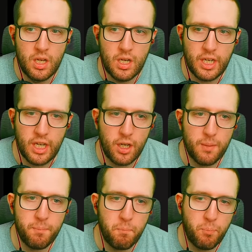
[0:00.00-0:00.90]
You
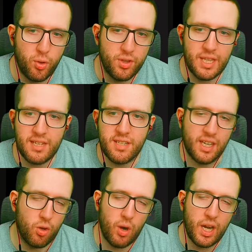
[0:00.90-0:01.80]
can put this in
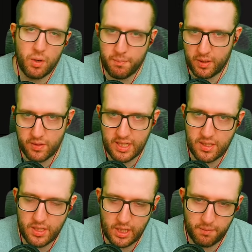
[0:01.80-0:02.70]
Great Wind built
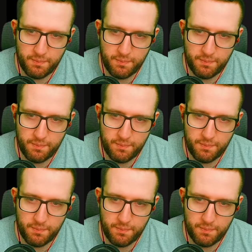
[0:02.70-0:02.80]
into.